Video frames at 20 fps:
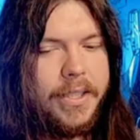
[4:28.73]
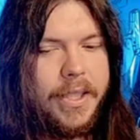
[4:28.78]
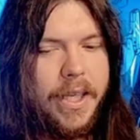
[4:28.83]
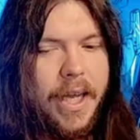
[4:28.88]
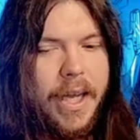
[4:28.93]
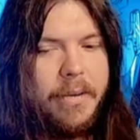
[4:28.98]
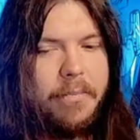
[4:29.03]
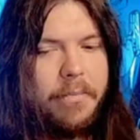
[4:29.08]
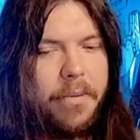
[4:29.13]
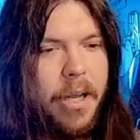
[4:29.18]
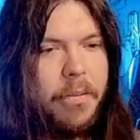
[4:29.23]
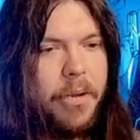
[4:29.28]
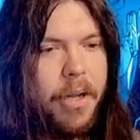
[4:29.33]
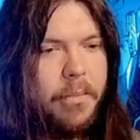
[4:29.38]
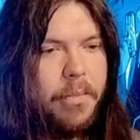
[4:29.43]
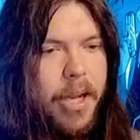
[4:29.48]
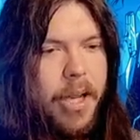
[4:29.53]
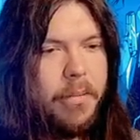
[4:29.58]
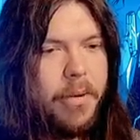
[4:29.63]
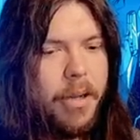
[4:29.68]
8 blah blah
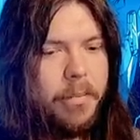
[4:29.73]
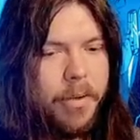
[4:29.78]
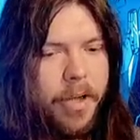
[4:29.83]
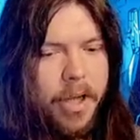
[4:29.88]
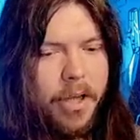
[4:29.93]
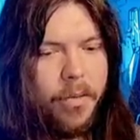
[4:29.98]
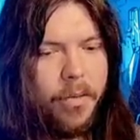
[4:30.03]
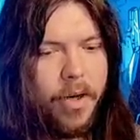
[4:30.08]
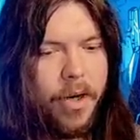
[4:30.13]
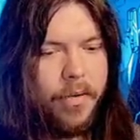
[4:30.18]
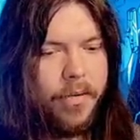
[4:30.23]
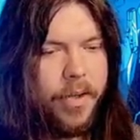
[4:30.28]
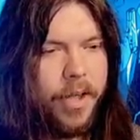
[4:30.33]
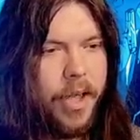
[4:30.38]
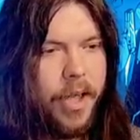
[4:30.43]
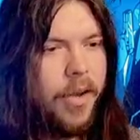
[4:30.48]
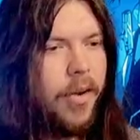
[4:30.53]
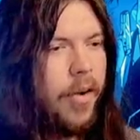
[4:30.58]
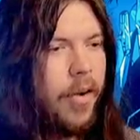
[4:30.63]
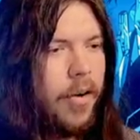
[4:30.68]
blah blah blah, whatever they
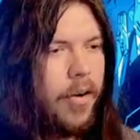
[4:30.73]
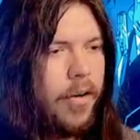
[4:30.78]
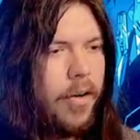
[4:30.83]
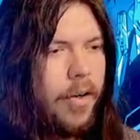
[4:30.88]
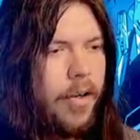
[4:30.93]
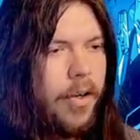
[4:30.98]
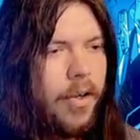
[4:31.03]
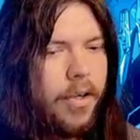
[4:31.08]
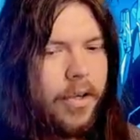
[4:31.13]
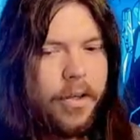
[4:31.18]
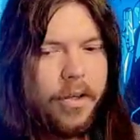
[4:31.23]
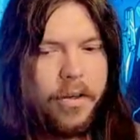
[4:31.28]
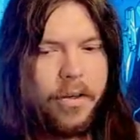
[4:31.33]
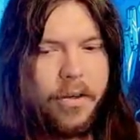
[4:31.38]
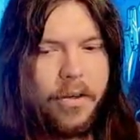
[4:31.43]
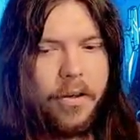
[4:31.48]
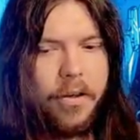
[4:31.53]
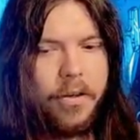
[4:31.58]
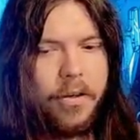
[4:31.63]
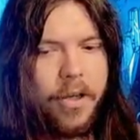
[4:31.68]
are.
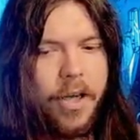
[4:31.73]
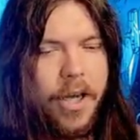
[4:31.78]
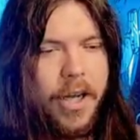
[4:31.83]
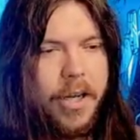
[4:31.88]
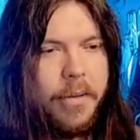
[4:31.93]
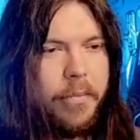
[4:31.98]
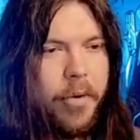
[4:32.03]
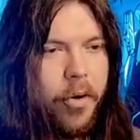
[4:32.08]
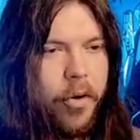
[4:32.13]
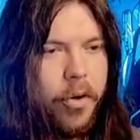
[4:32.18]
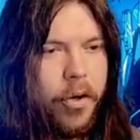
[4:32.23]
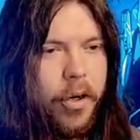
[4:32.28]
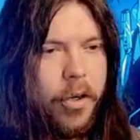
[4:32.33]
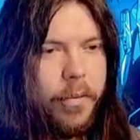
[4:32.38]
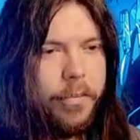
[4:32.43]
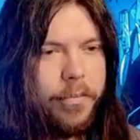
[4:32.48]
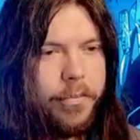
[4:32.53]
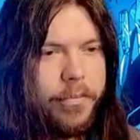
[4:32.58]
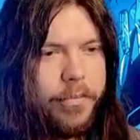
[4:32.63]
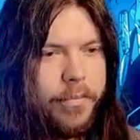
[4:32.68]
Huh, gotta murder
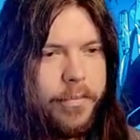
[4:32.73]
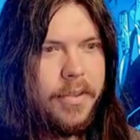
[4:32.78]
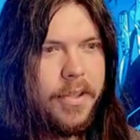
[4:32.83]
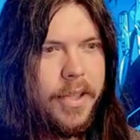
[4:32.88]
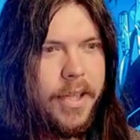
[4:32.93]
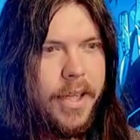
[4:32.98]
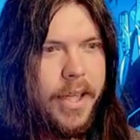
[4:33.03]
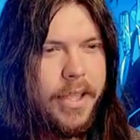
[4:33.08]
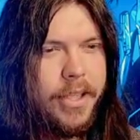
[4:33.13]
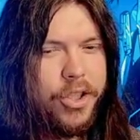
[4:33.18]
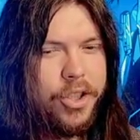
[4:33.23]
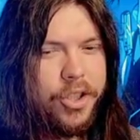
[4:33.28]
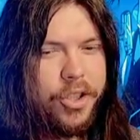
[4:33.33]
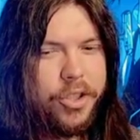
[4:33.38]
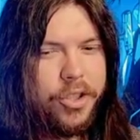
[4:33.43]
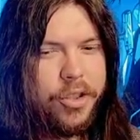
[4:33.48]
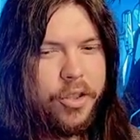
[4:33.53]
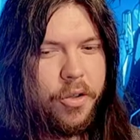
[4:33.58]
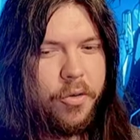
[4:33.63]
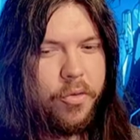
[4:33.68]
them. It's
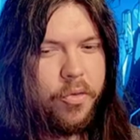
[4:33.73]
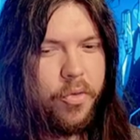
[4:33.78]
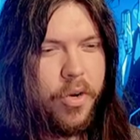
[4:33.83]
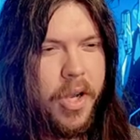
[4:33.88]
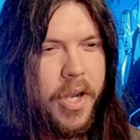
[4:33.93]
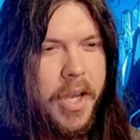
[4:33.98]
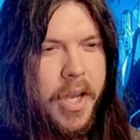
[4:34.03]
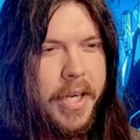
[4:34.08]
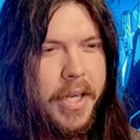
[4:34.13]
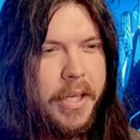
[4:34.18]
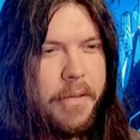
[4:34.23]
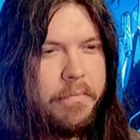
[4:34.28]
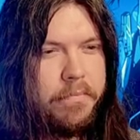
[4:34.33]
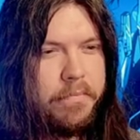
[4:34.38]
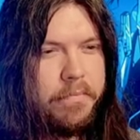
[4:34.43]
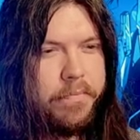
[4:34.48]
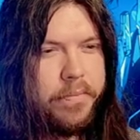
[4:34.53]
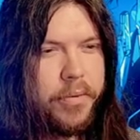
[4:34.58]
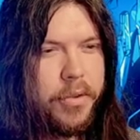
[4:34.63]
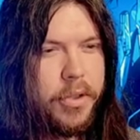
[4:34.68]
so red and
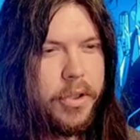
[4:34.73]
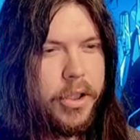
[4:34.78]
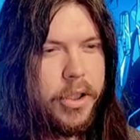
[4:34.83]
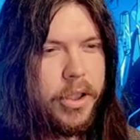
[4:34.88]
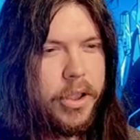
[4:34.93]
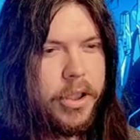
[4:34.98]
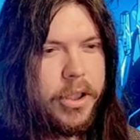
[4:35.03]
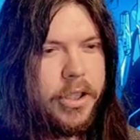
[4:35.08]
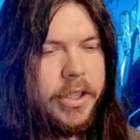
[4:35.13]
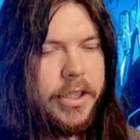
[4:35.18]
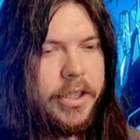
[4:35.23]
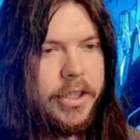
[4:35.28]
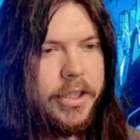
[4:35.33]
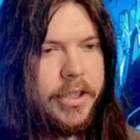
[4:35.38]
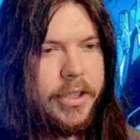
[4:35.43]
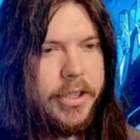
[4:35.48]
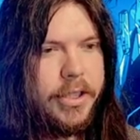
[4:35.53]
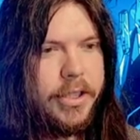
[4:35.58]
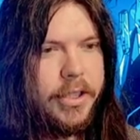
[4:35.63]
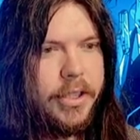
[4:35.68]
bright I can't
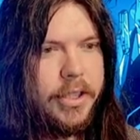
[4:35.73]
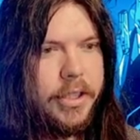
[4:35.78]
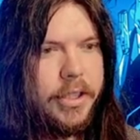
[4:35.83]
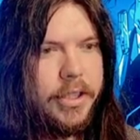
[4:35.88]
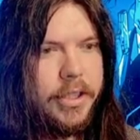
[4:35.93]
see.